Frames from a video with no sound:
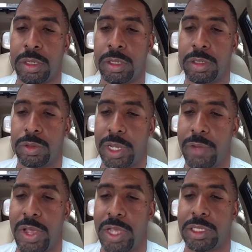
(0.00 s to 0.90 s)
So take
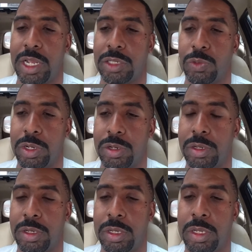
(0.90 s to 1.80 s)
advantage of that as well.
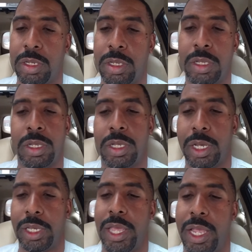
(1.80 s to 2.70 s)

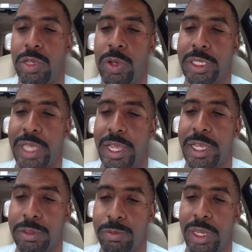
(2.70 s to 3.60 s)
Again, you can take
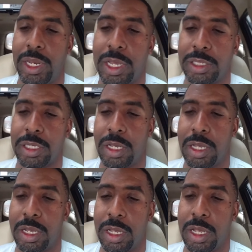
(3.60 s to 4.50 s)
as many
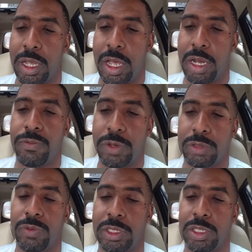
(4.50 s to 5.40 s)

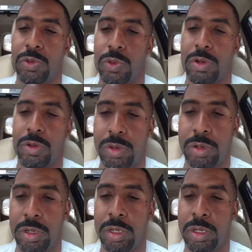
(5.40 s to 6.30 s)
unofficial visits as you want.
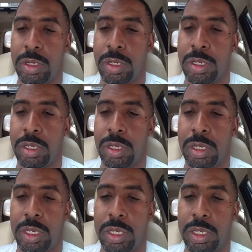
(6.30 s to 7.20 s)

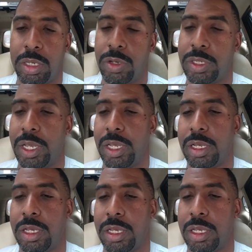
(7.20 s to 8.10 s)
You can take
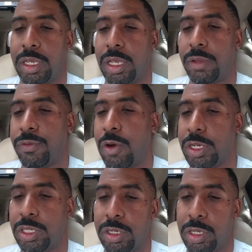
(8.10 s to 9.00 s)
as far
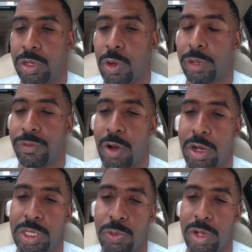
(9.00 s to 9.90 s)
as you can go as far
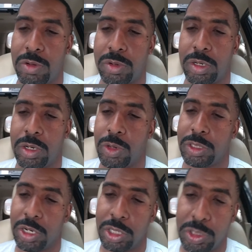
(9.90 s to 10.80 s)
as you want, go as
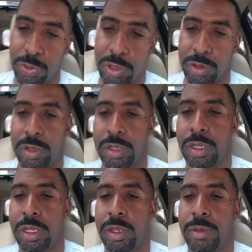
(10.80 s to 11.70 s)
near as you want.
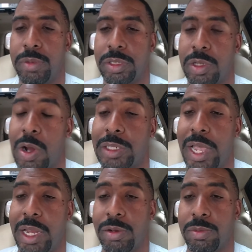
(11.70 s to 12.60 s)
But start
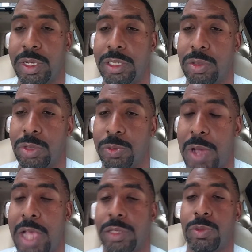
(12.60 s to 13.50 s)
taking them as soon as
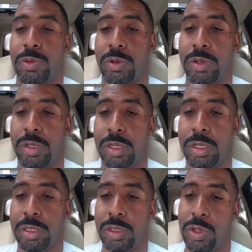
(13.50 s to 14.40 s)
possible,
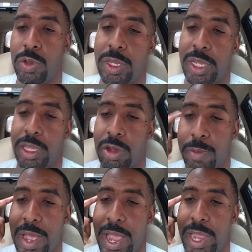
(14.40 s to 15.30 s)
so you can get in your
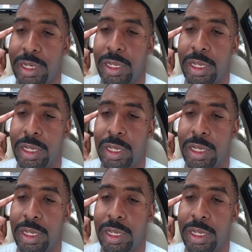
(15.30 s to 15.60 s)
mind